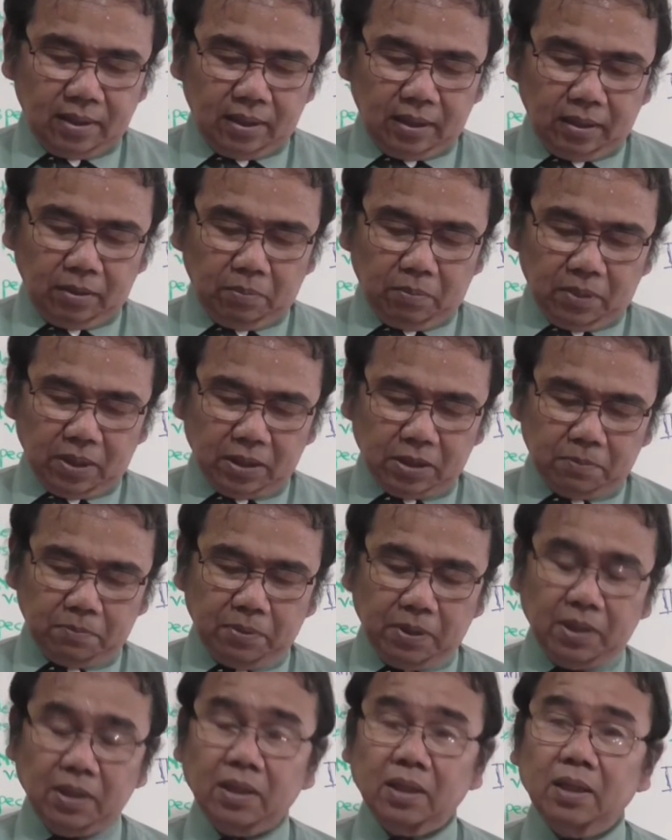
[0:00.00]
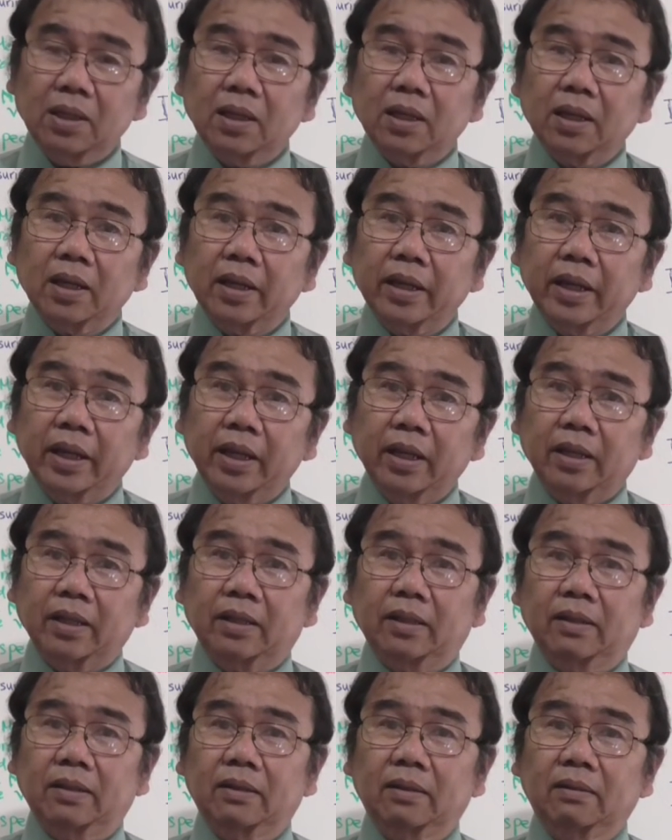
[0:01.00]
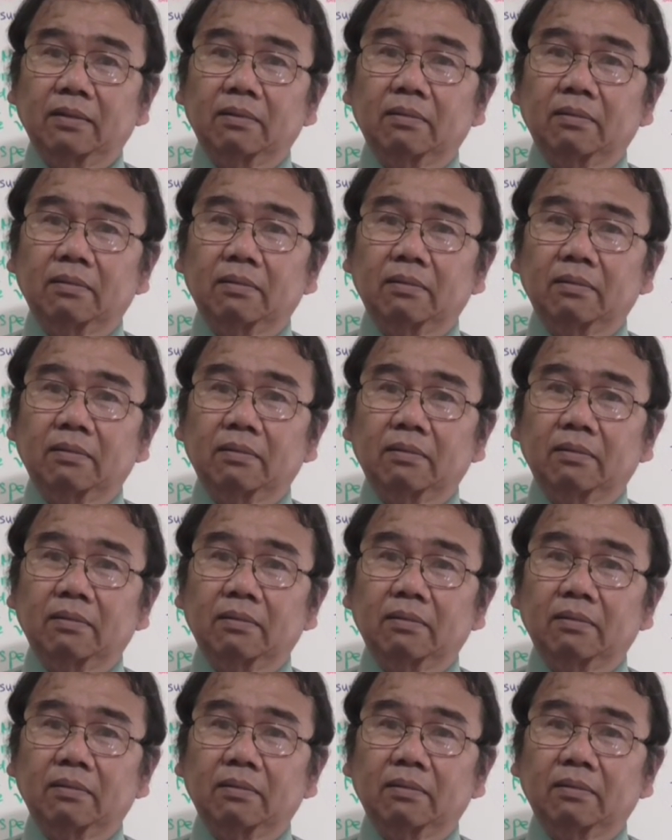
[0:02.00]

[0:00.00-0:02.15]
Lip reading: it must be heated.